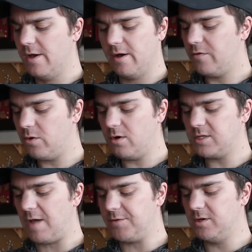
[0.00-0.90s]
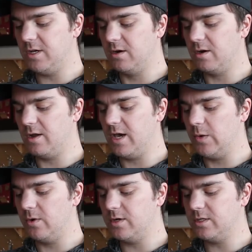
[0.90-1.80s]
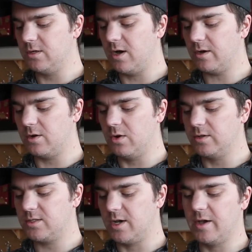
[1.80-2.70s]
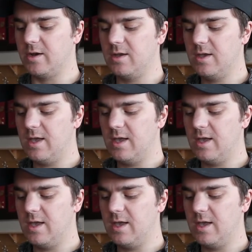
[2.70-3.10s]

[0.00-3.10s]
Of course, after dinner, Edward did not go outside